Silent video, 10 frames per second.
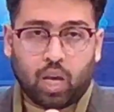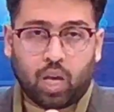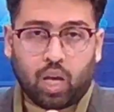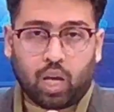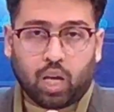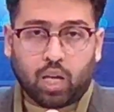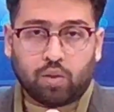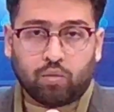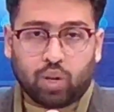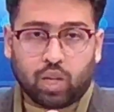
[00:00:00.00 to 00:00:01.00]
He
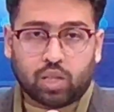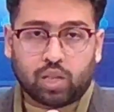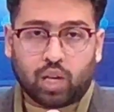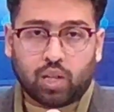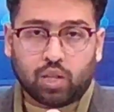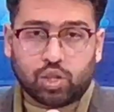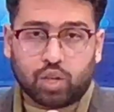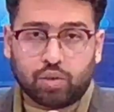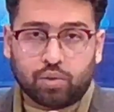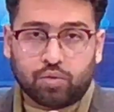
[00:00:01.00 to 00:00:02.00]
will sign the
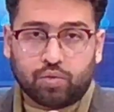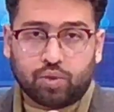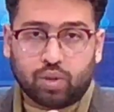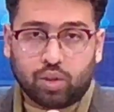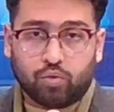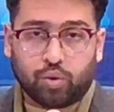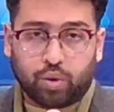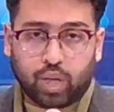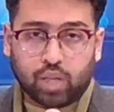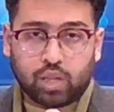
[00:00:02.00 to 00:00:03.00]
charter of, for
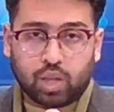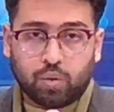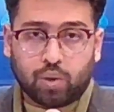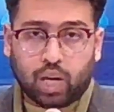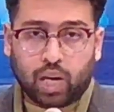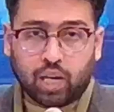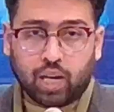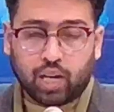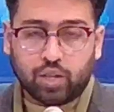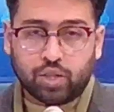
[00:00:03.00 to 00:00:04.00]
ECO Clean
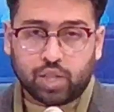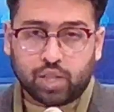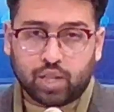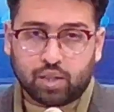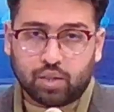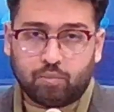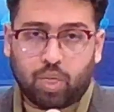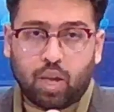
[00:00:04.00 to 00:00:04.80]
Energy Center.